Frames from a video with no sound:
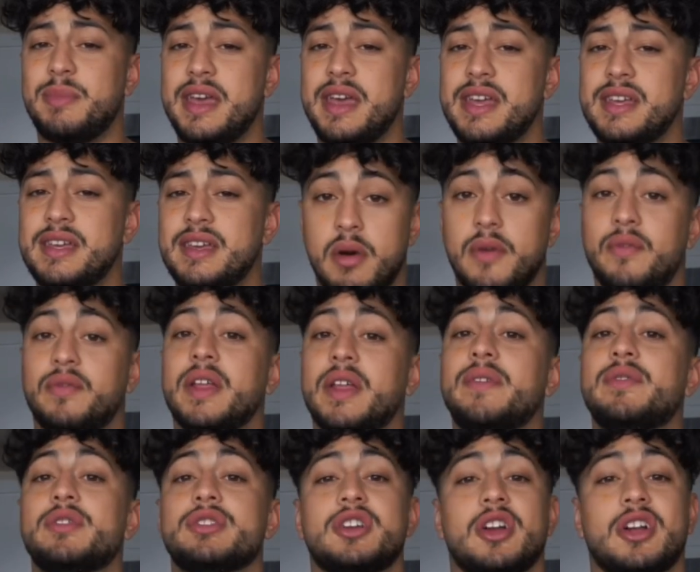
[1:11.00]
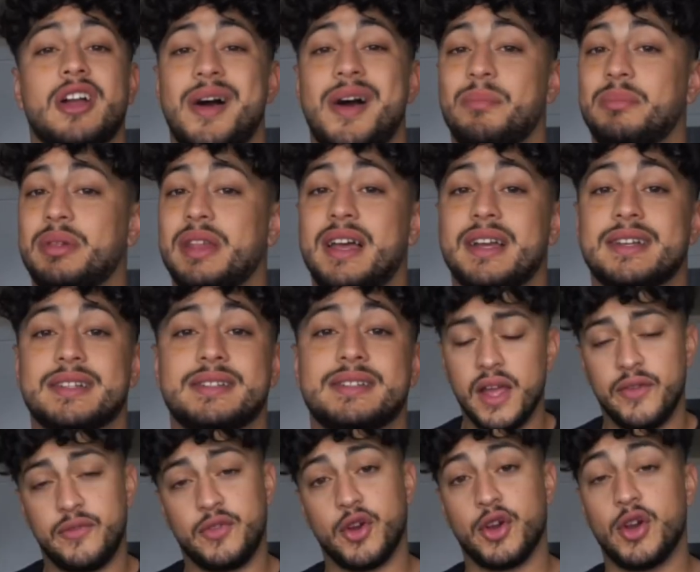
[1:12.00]
make, but flavors are complex.
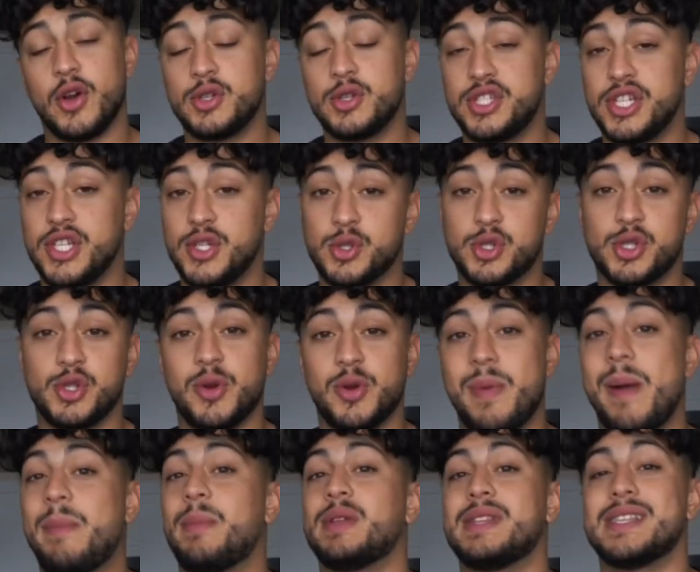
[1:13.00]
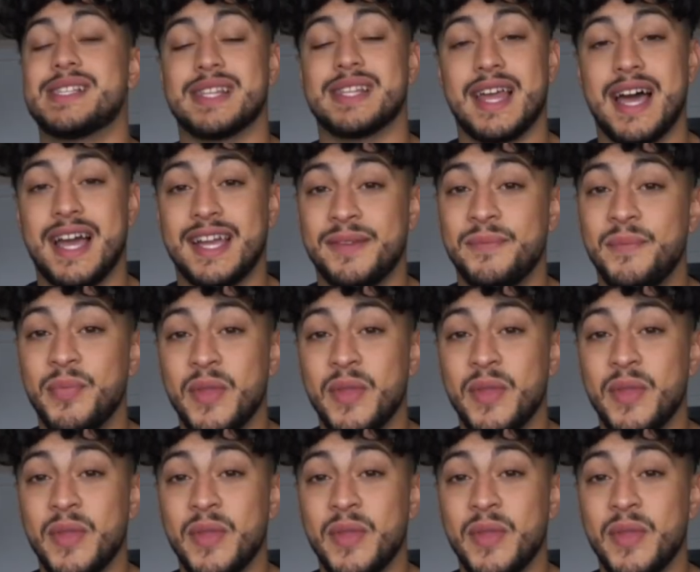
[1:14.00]
If you're an OG, you should remember this line.